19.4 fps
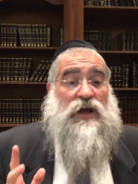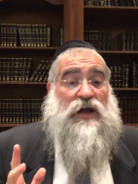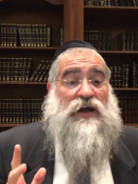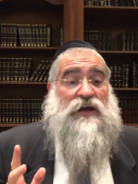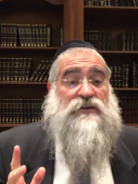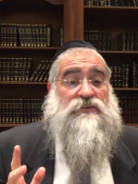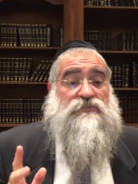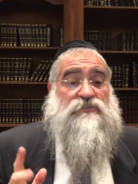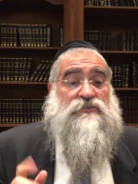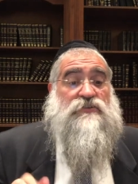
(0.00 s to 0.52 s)

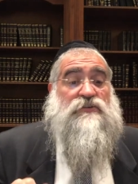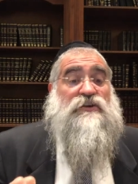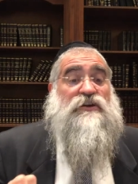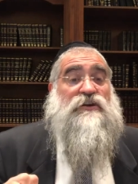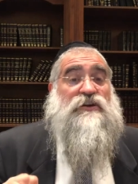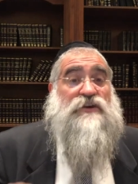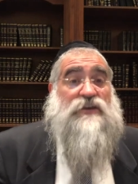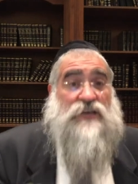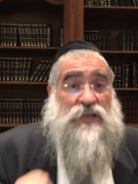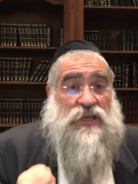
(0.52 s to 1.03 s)
chad,
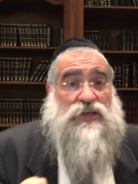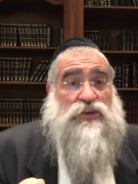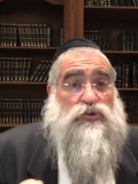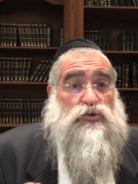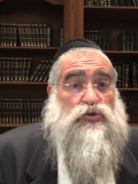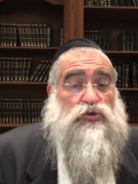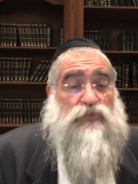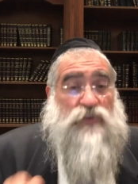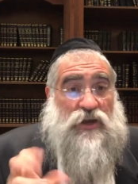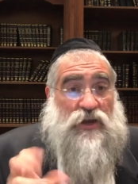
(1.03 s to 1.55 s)

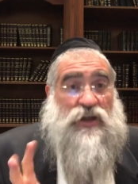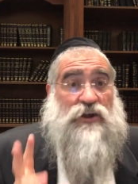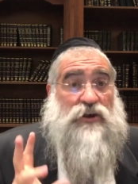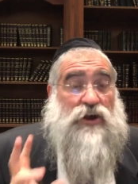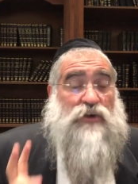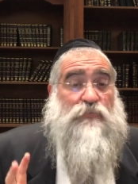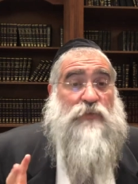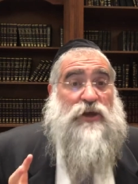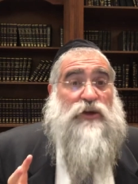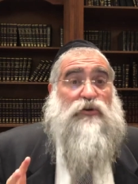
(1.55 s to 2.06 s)
Ihu
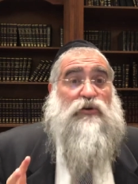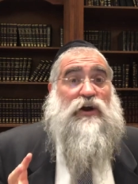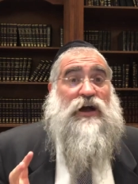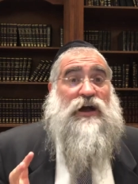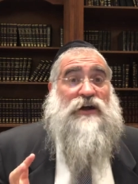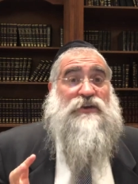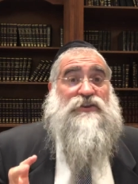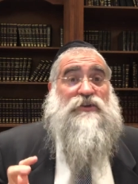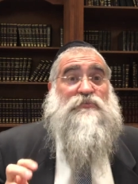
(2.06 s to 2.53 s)
v'garmeochad.